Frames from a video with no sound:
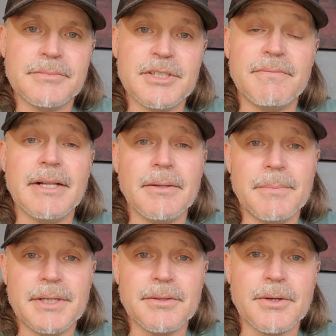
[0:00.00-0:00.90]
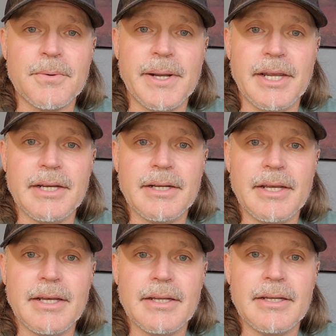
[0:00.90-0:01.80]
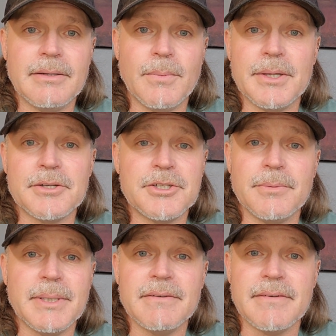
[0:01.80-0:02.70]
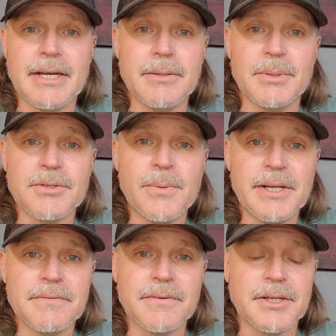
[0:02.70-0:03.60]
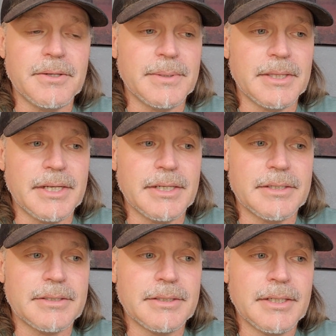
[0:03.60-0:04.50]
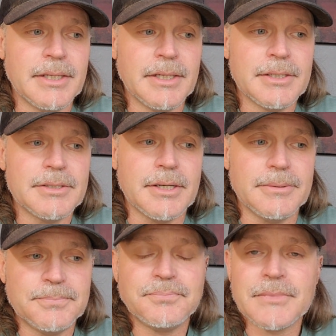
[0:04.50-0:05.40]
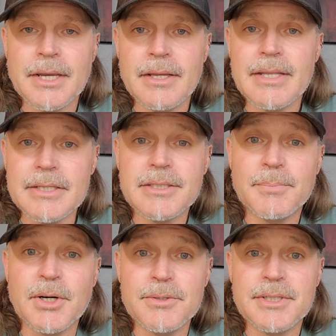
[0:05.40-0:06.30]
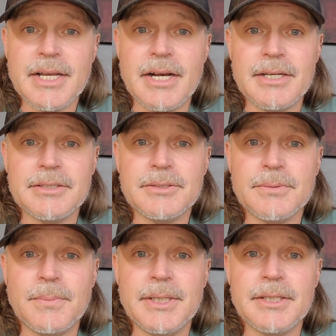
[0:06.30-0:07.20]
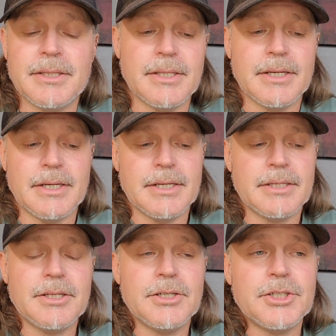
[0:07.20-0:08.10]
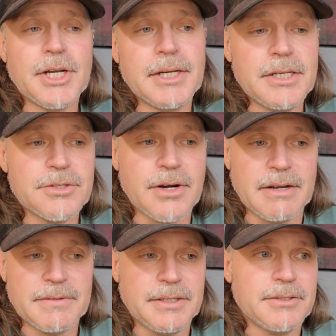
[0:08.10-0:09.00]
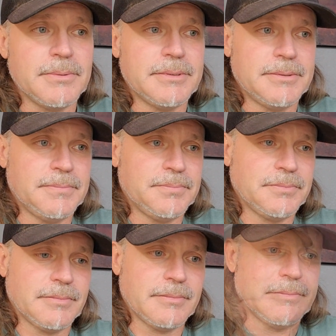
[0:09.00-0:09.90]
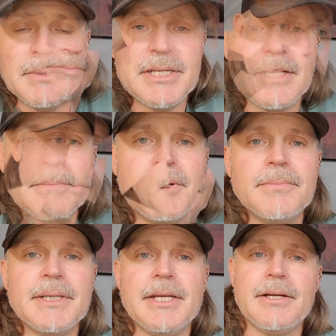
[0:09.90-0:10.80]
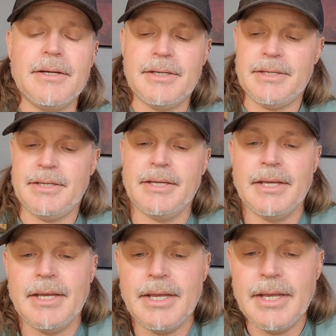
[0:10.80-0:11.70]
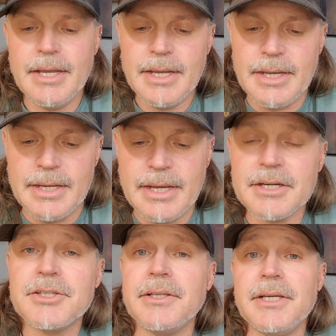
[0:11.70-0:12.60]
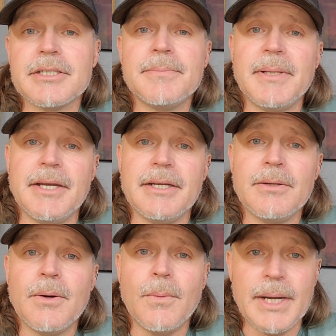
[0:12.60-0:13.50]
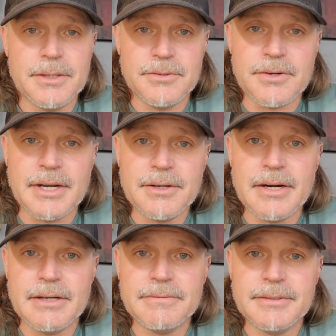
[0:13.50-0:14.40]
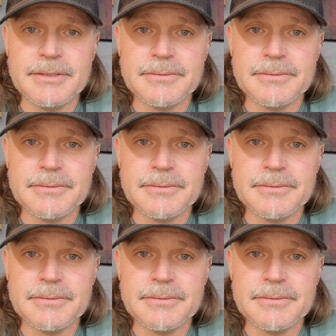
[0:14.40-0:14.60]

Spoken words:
development of the queen and whether she'll be a viable queen for you in the end. So that's the pros and cons with the Chinese grafting tool. Let me take a moment here and actually explain wet and dry grafting.